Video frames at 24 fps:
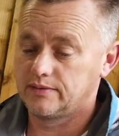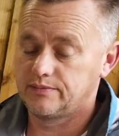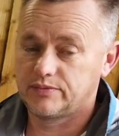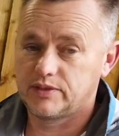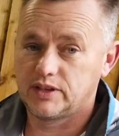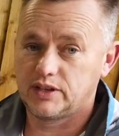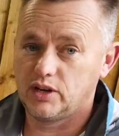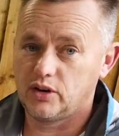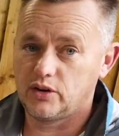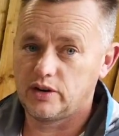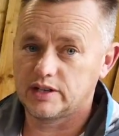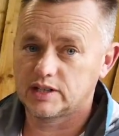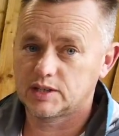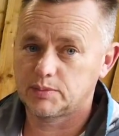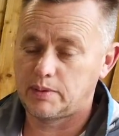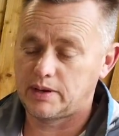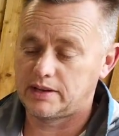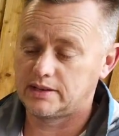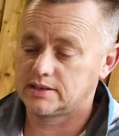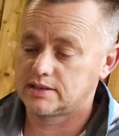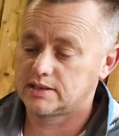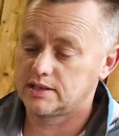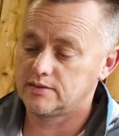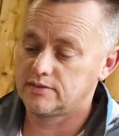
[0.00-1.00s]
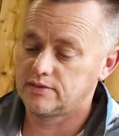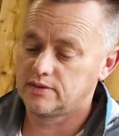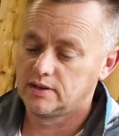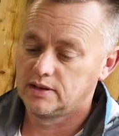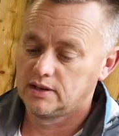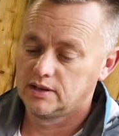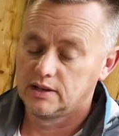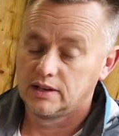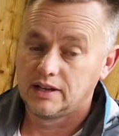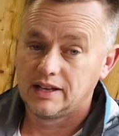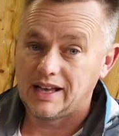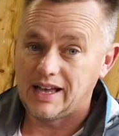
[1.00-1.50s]
They're not expensive,
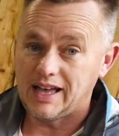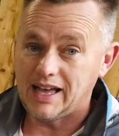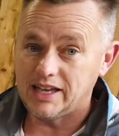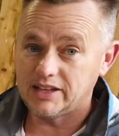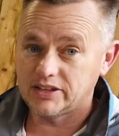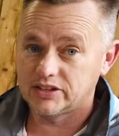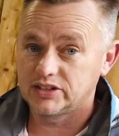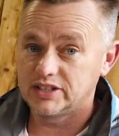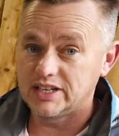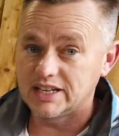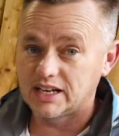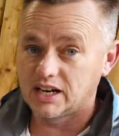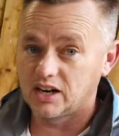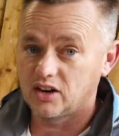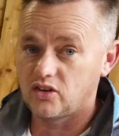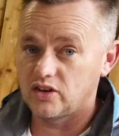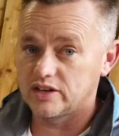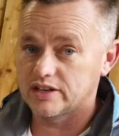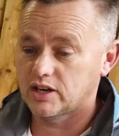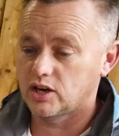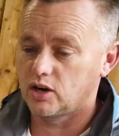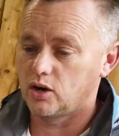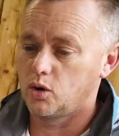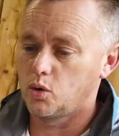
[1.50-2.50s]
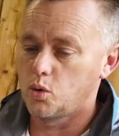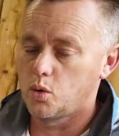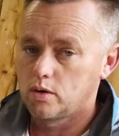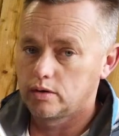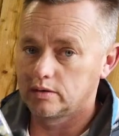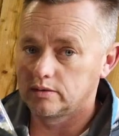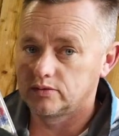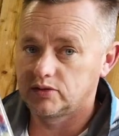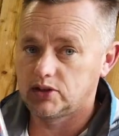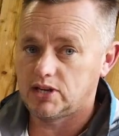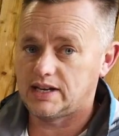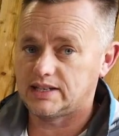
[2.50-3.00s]
ethnoglycol
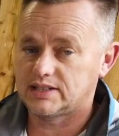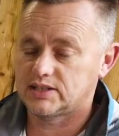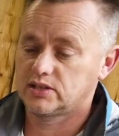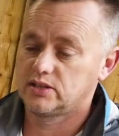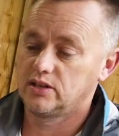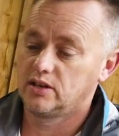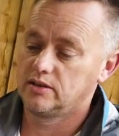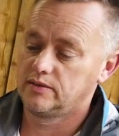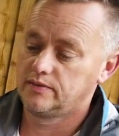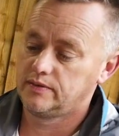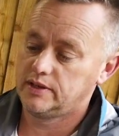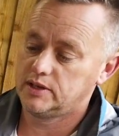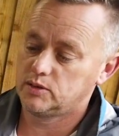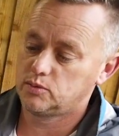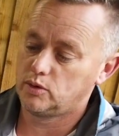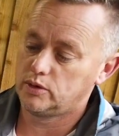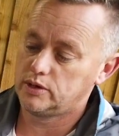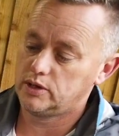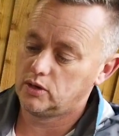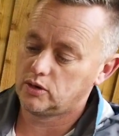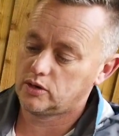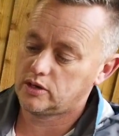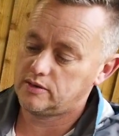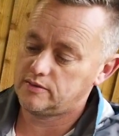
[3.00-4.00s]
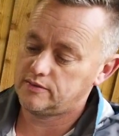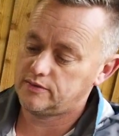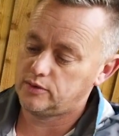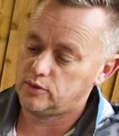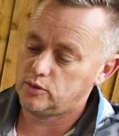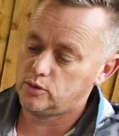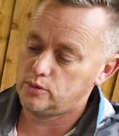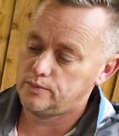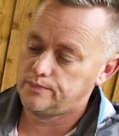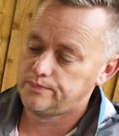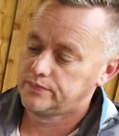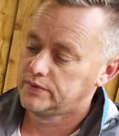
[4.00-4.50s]
tester is what you're looking
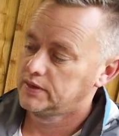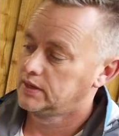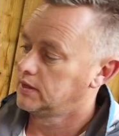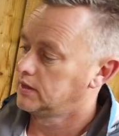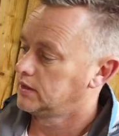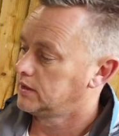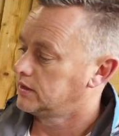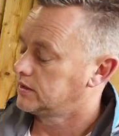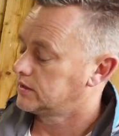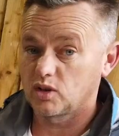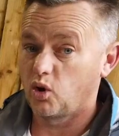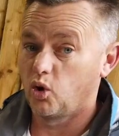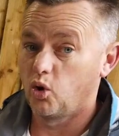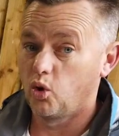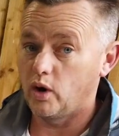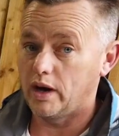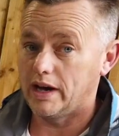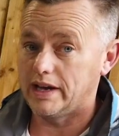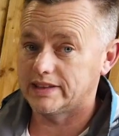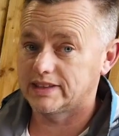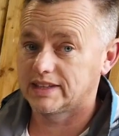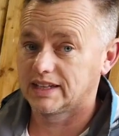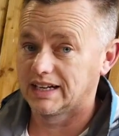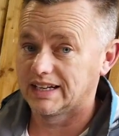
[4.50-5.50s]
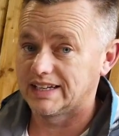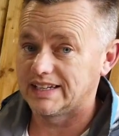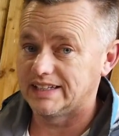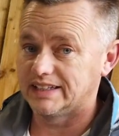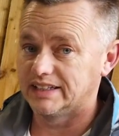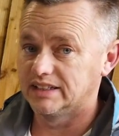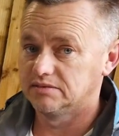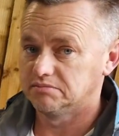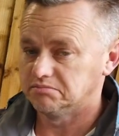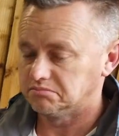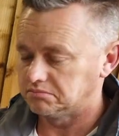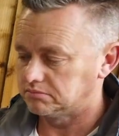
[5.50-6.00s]
for, or ethylene.